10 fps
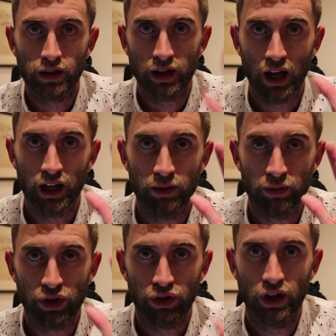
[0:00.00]
Cut
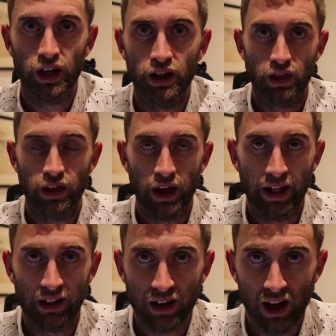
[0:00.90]
number 3, the
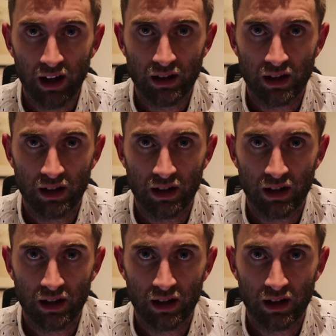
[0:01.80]
L cut.